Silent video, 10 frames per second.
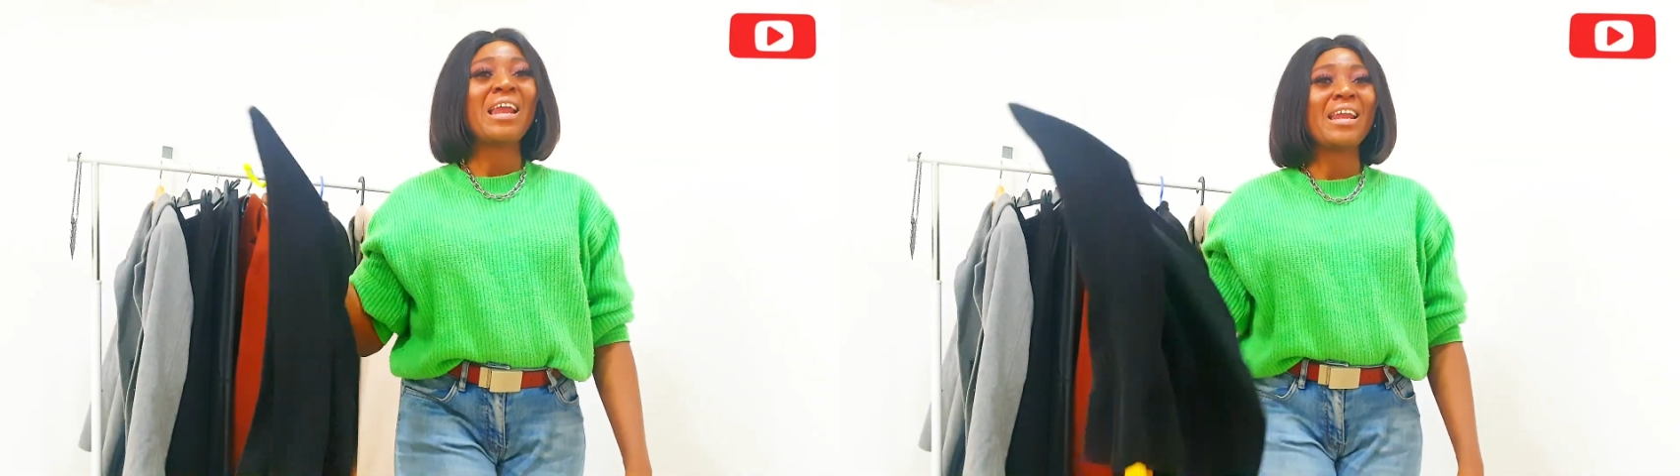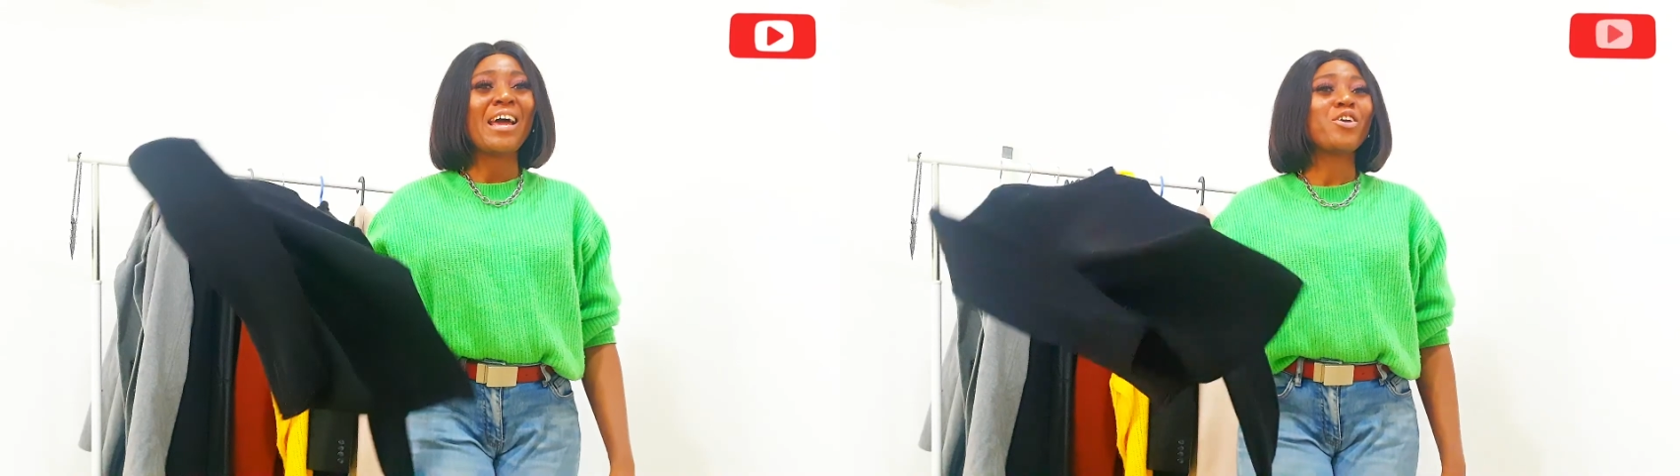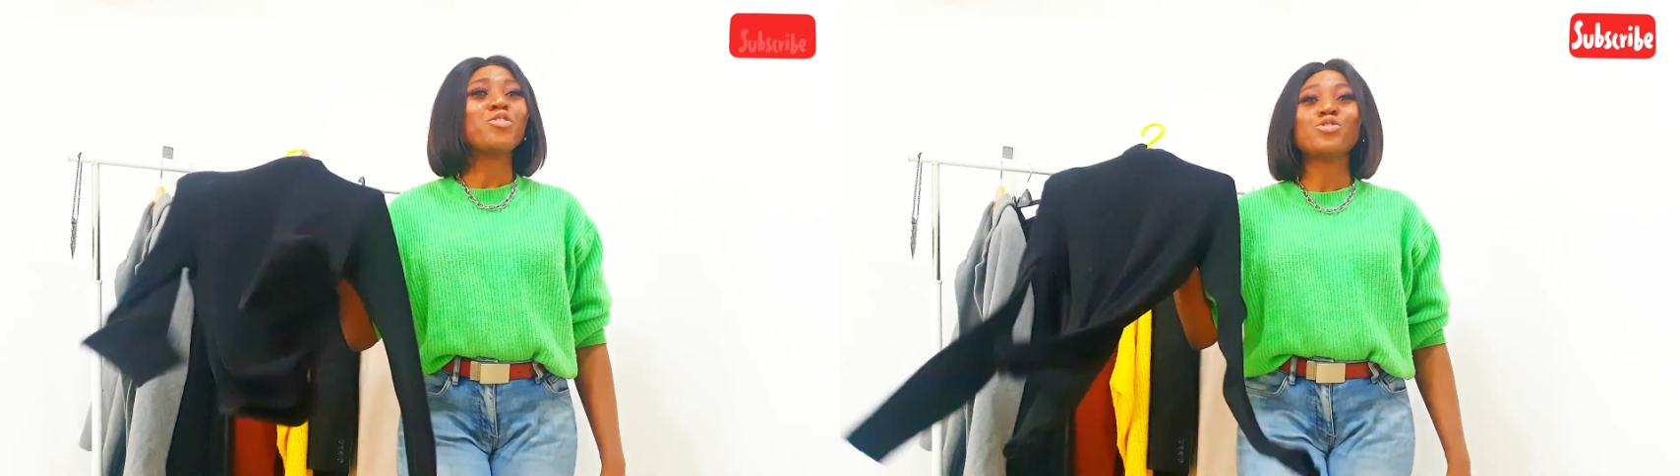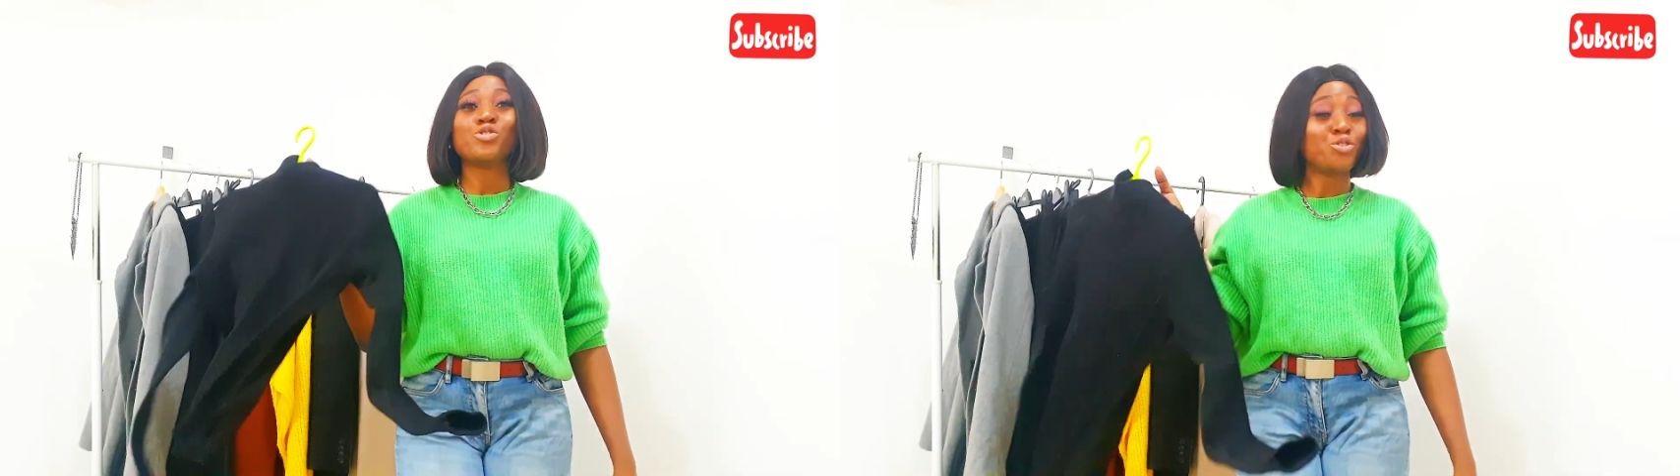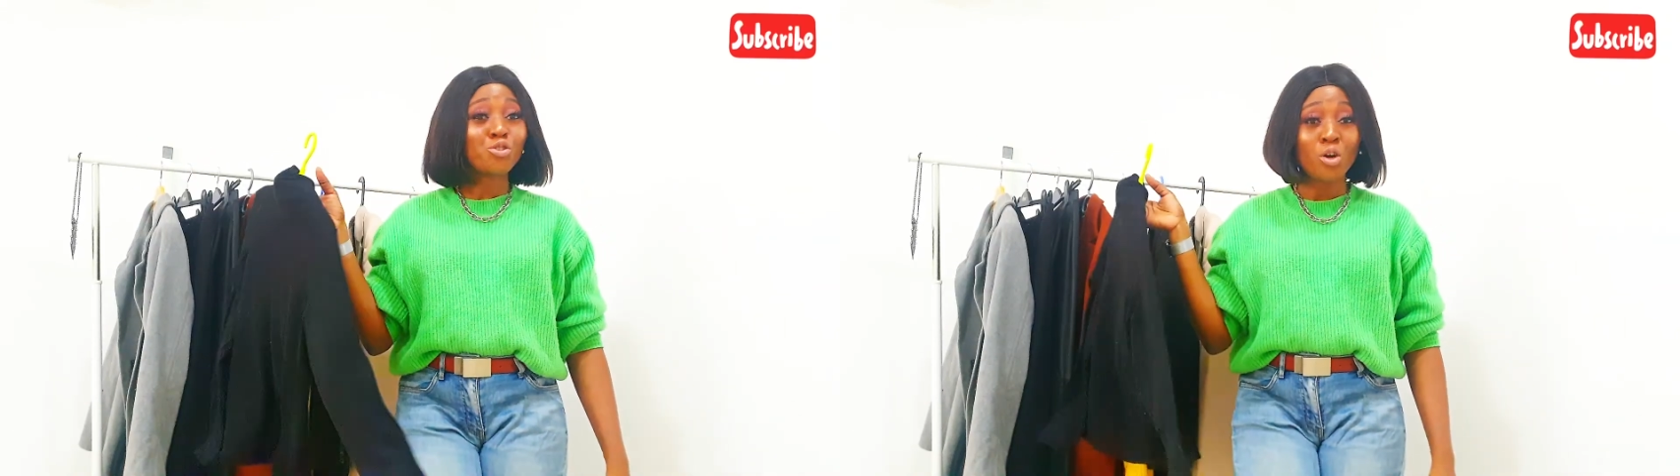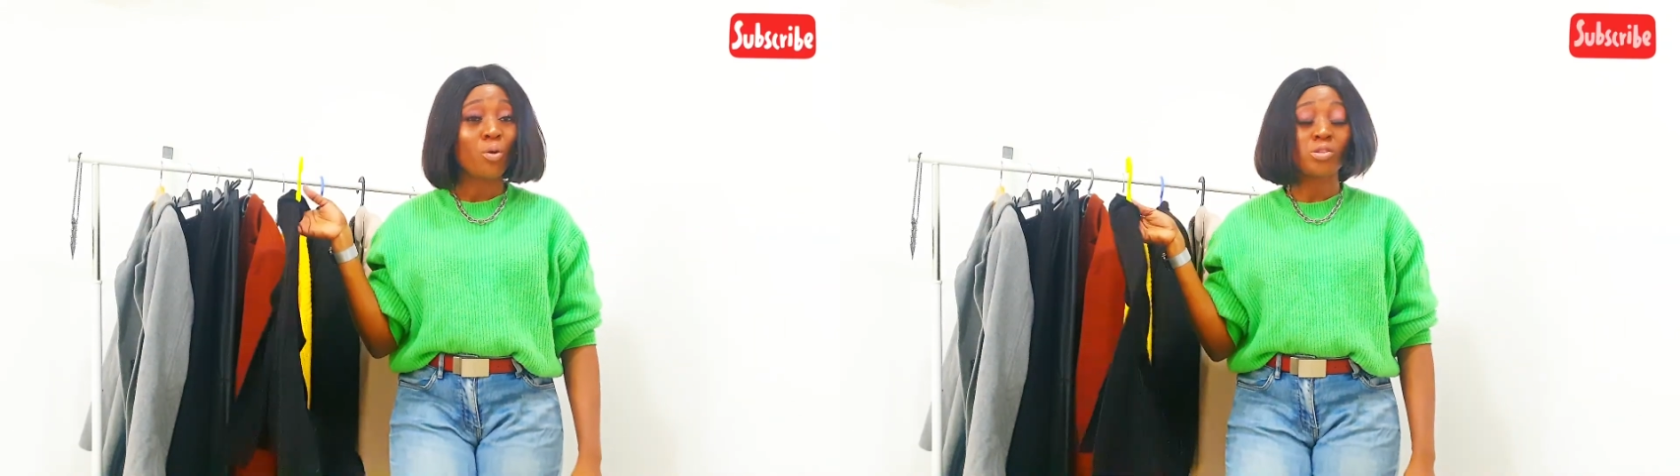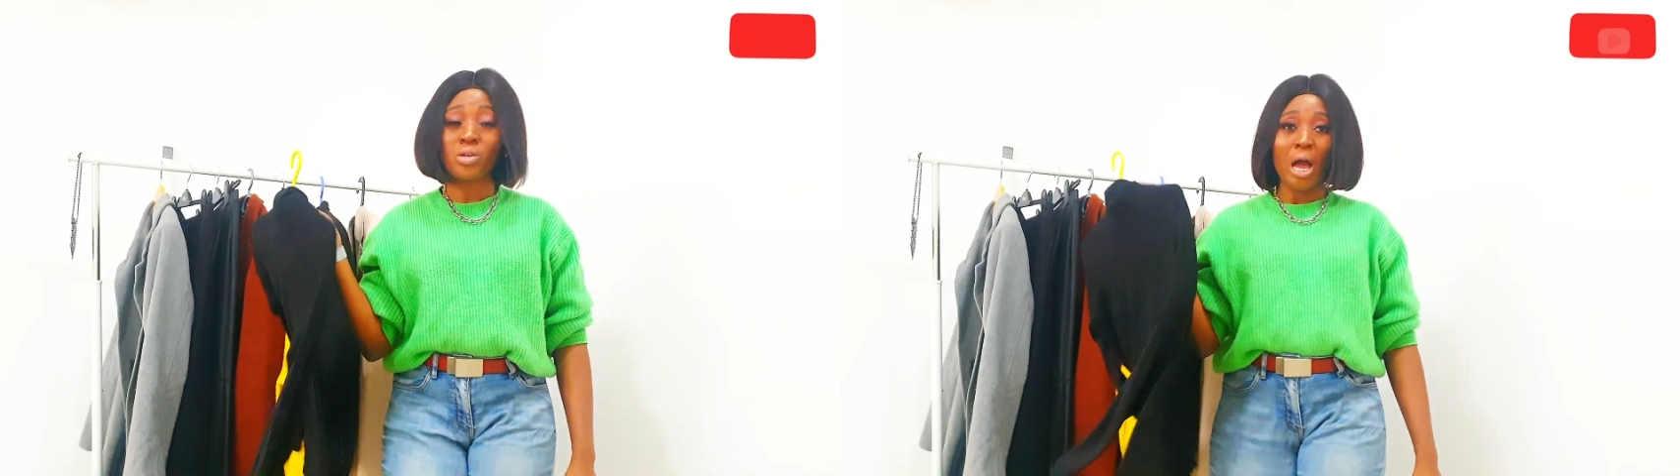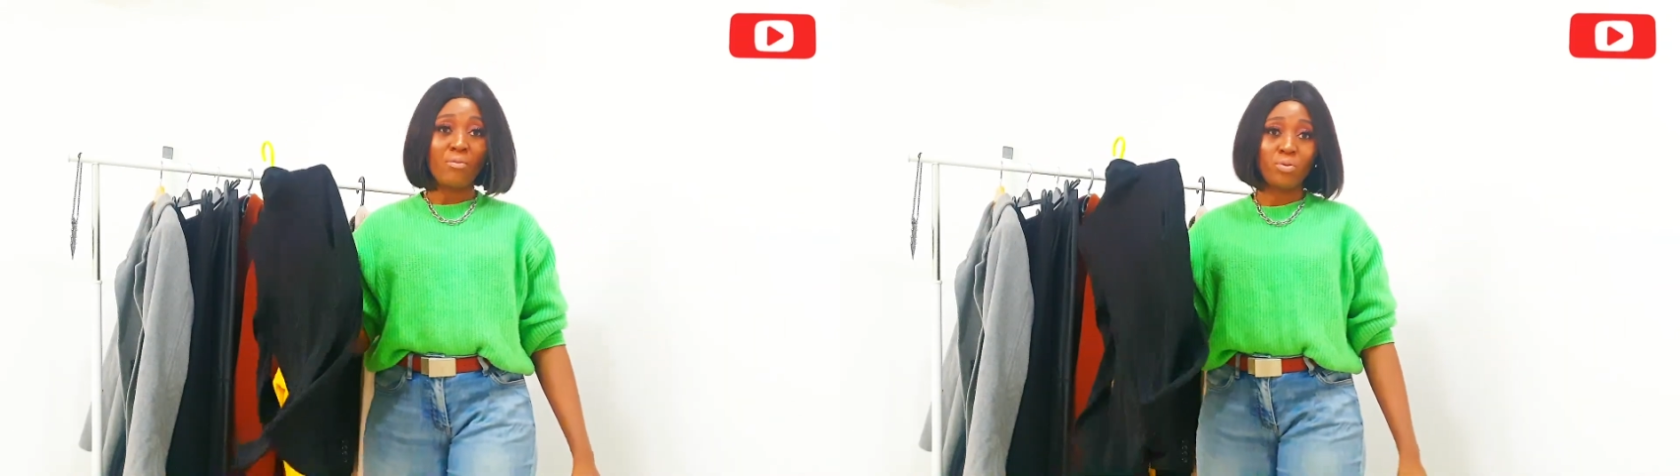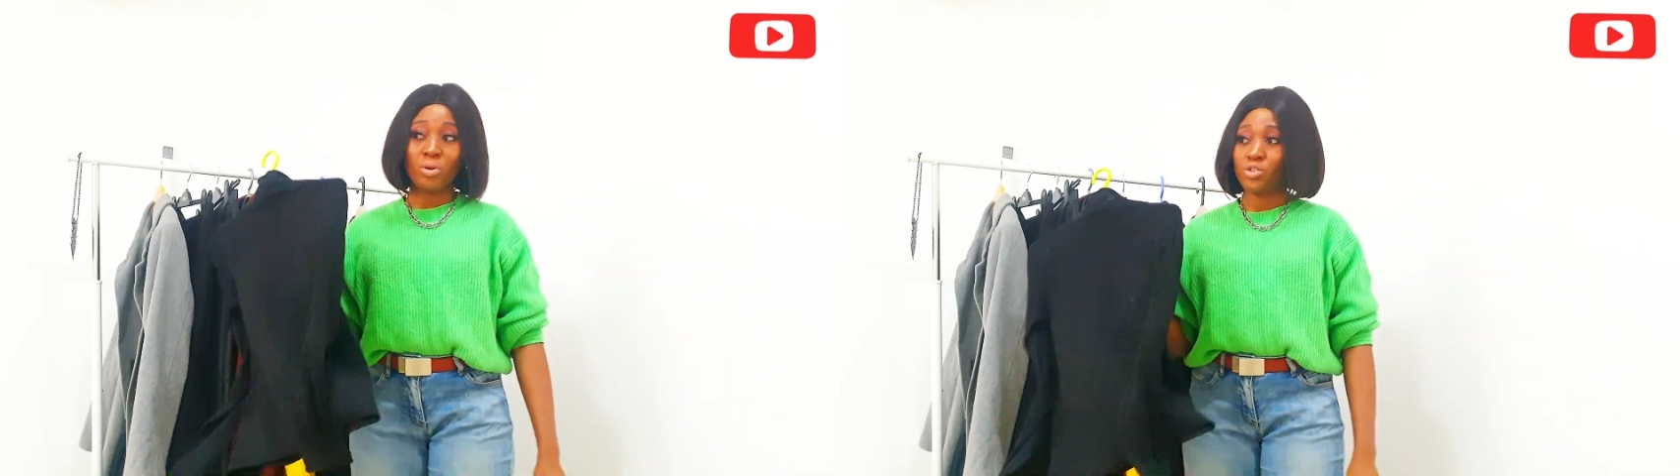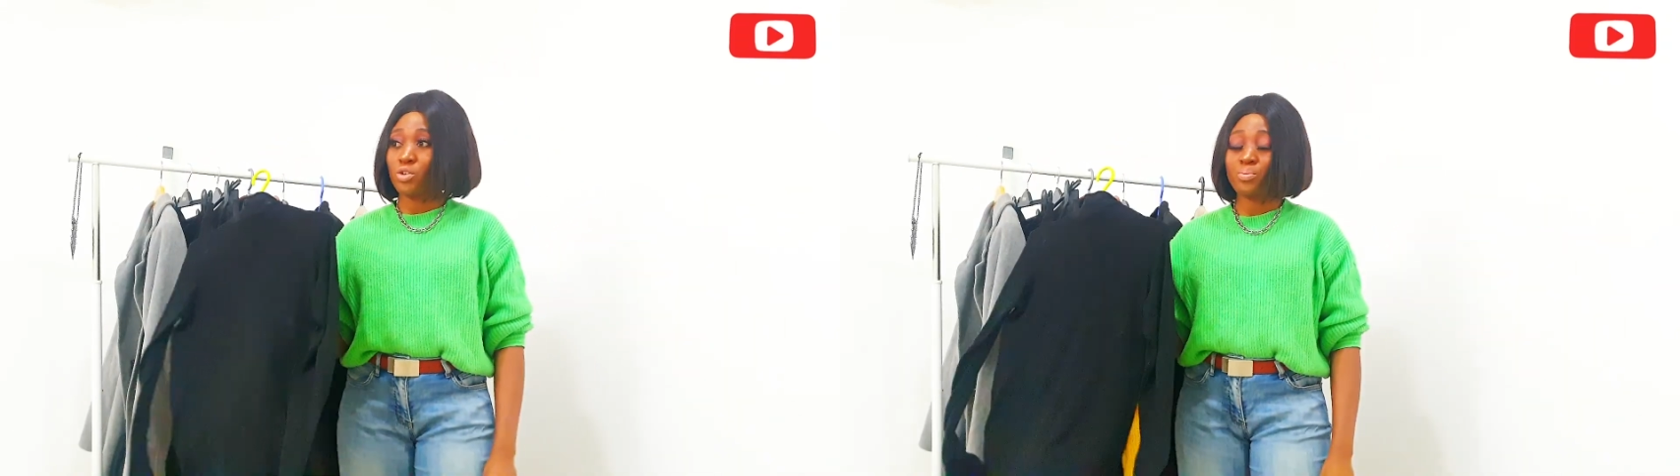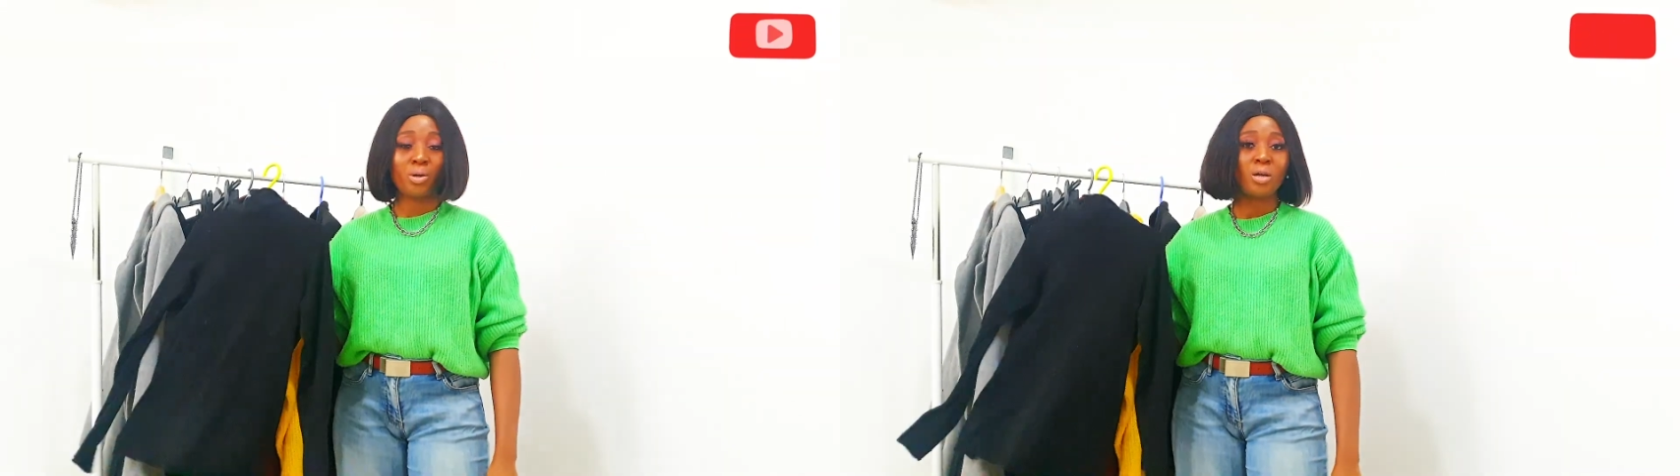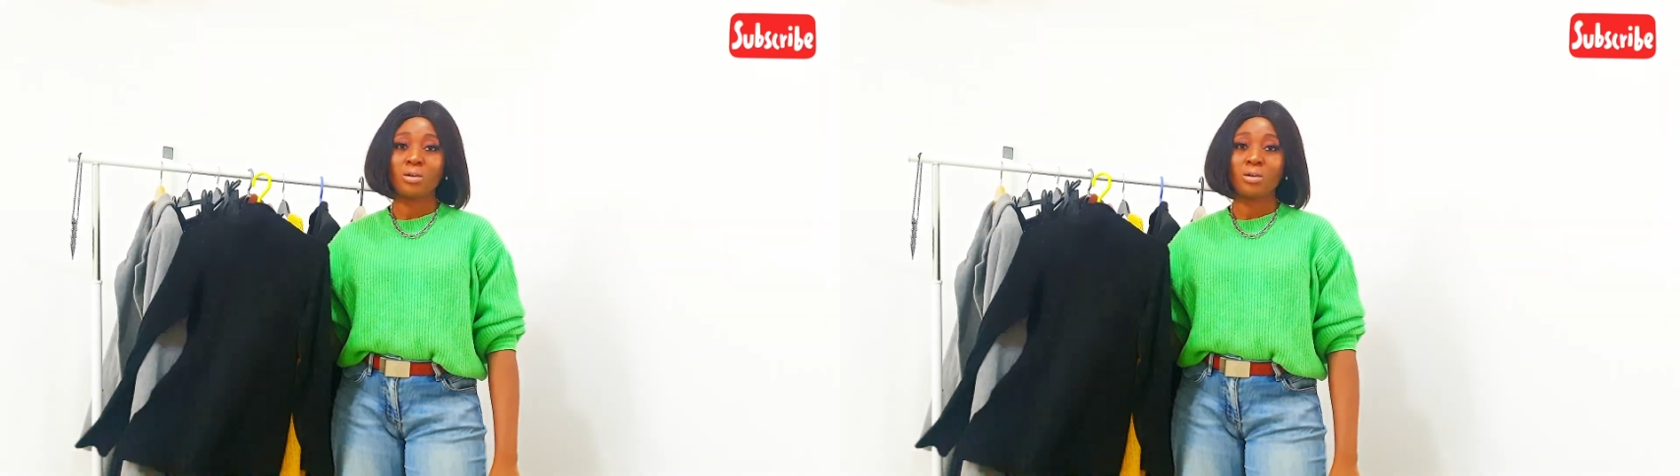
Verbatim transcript: like you you don't want to have a wardrobe